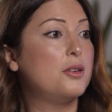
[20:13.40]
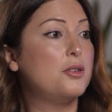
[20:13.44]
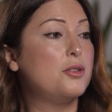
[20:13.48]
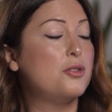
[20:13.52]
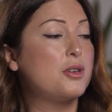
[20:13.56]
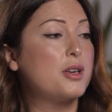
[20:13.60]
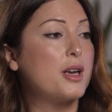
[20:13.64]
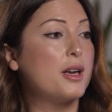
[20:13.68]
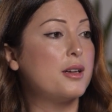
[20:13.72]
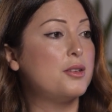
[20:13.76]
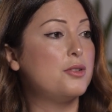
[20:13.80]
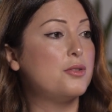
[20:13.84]

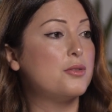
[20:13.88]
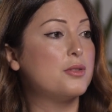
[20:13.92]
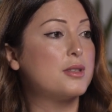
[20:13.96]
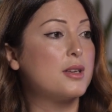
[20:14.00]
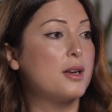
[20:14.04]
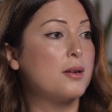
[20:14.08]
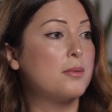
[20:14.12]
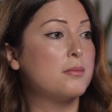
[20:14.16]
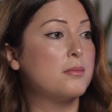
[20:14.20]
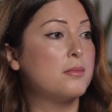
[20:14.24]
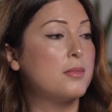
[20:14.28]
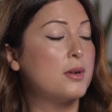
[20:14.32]
you can use
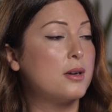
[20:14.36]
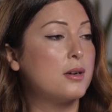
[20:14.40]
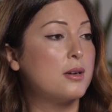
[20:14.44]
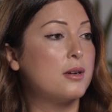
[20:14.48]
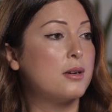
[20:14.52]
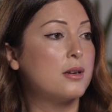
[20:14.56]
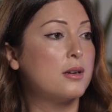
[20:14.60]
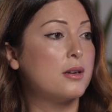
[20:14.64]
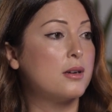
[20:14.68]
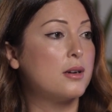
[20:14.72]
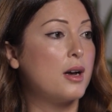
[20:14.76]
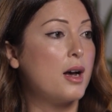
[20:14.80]
them
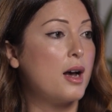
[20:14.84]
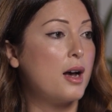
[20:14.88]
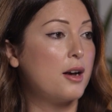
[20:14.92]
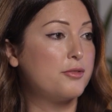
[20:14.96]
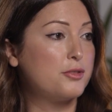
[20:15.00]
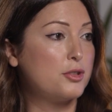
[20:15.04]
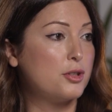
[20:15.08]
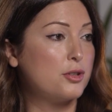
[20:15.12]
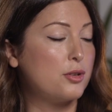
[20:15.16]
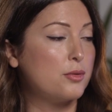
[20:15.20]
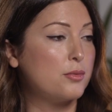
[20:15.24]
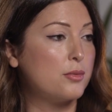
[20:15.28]

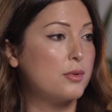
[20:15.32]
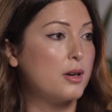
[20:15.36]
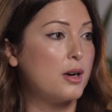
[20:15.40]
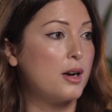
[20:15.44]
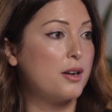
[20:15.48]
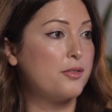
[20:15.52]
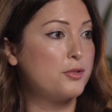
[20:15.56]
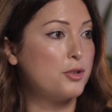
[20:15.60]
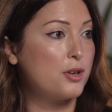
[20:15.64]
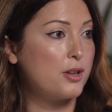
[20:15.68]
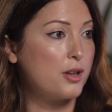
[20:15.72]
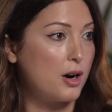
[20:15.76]
after
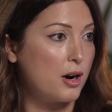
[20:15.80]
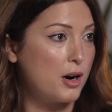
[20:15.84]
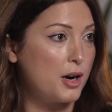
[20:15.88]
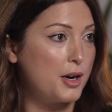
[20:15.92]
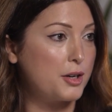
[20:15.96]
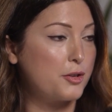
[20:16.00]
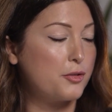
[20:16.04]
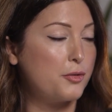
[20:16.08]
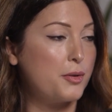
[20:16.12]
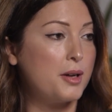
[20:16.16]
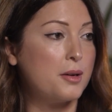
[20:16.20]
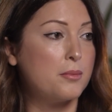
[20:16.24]
the
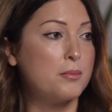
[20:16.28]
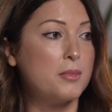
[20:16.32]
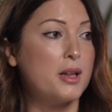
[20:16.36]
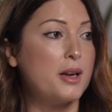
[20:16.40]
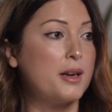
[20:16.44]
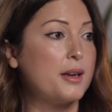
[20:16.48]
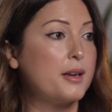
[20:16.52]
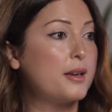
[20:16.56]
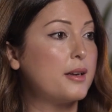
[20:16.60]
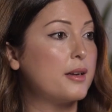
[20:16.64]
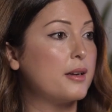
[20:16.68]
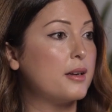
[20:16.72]
eye cream,
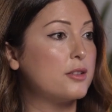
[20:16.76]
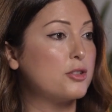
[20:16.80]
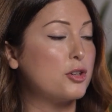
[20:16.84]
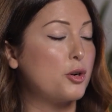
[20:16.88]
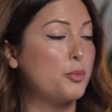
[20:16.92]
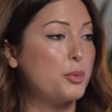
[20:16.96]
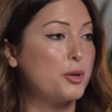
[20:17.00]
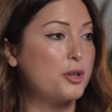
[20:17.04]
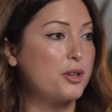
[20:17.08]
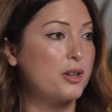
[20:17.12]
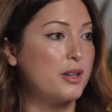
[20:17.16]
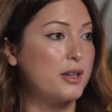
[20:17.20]
like
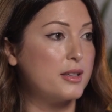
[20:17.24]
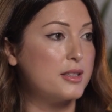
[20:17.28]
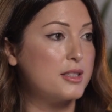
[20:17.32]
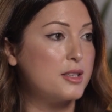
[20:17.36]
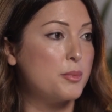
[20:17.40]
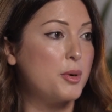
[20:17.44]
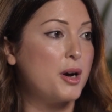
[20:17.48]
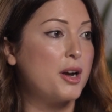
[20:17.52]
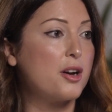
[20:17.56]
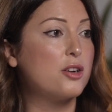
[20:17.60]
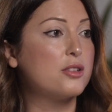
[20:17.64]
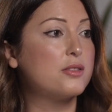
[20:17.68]
topical
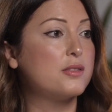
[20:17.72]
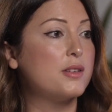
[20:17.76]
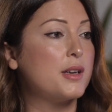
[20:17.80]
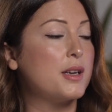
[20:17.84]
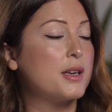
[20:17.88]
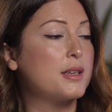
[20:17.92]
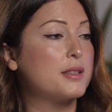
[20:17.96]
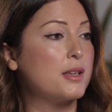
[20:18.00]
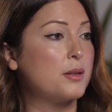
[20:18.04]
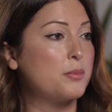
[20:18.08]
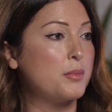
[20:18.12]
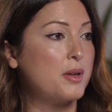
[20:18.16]

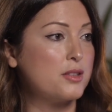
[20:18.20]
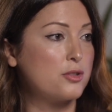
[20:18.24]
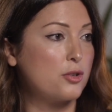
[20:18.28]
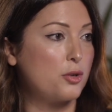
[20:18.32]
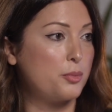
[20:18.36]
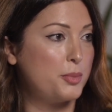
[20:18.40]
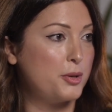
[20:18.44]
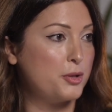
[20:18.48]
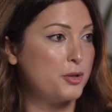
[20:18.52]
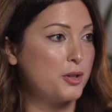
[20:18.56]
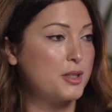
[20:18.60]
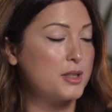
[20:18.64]
antibiotics and
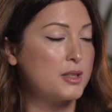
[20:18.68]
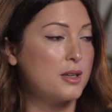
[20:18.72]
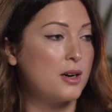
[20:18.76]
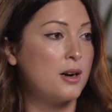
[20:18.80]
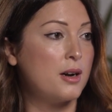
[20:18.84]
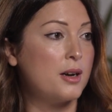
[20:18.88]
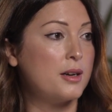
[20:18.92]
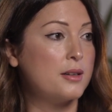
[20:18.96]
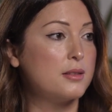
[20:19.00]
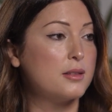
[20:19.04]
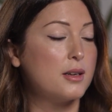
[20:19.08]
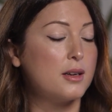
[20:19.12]
benzoyl
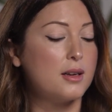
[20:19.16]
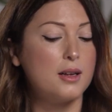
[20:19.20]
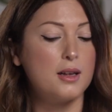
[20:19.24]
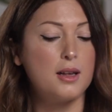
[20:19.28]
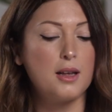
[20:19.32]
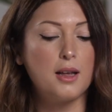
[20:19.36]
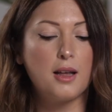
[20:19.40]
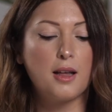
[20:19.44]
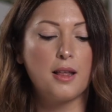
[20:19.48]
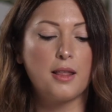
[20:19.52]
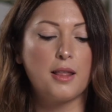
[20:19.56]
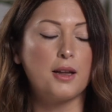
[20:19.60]
peroxide.
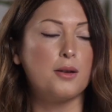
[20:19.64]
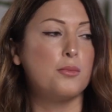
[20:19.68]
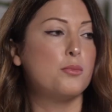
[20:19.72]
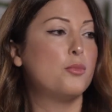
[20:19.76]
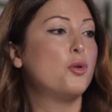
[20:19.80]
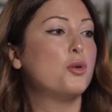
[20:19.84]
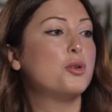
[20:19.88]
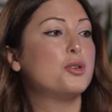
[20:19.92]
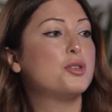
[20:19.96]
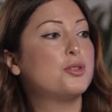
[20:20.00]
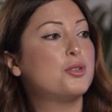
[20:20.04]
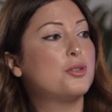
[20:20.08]
Then
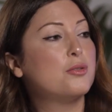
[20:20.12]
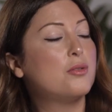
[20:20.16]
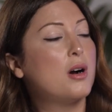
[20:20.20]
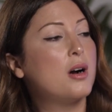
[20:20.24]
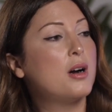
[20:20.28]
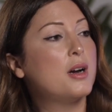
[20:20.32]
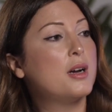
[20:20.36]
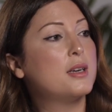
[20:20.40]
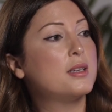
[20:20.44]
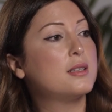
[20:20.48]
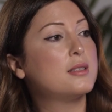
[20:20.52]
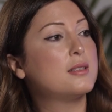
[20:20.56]

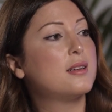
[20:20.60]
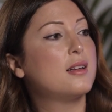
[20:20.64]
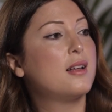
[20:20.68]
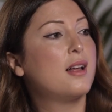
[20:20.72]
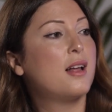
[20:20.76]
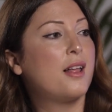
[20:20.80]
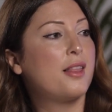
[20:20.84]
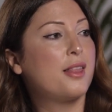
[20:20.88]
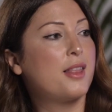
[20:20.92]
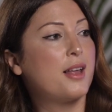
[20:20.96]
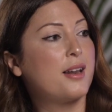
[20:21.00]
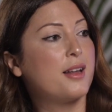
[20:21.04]
moisturize,
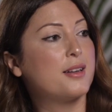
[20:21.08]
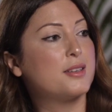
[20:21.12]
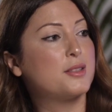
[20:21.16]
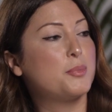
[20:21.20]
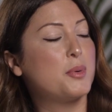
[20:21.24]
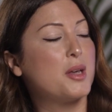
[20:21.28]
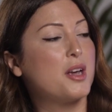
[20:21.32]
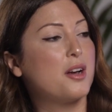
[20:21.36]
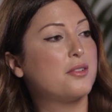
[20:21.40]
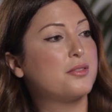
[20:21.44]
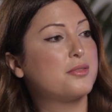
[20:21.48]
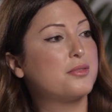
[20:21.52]
and then
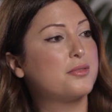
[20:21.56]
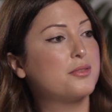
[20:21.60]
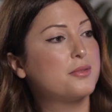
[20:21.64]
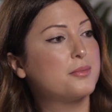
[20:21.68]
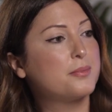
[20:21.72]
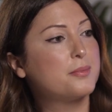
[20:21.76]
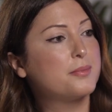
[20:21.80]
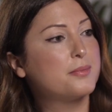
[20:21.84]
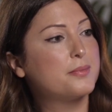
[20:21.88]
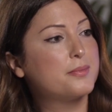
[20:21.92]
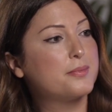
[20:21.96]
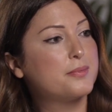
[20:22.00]
SPF.